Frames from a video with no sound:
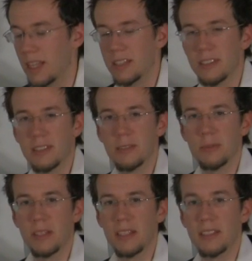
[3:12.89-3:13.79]
lessons,
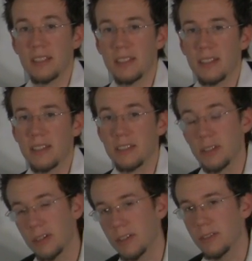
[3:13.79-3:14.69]
we did the
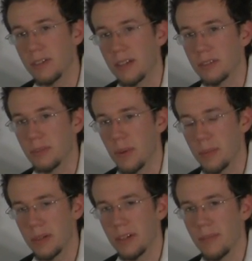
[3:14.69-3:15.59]
circle of fifths,
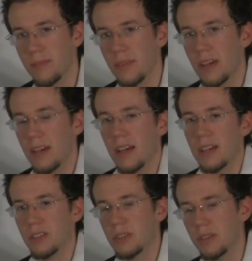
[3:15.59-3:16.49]
remember?
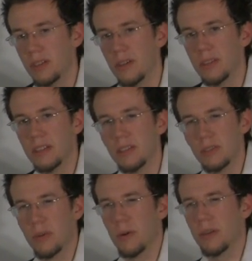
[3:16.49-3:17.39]
And so you know that
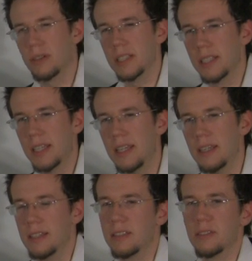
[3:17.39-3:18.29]
there's an order to the
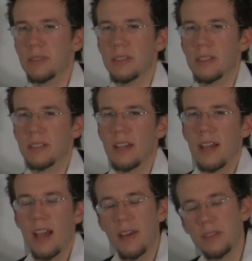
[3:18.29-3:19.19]
keys. So
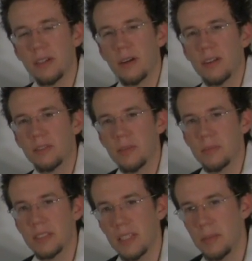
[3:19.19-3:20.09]
if you're going
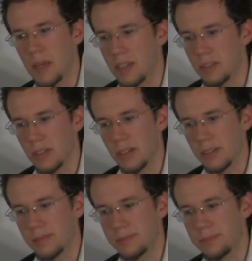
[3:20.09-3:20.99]
from C
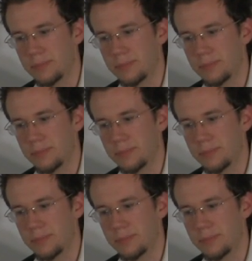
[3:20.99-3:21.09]
major,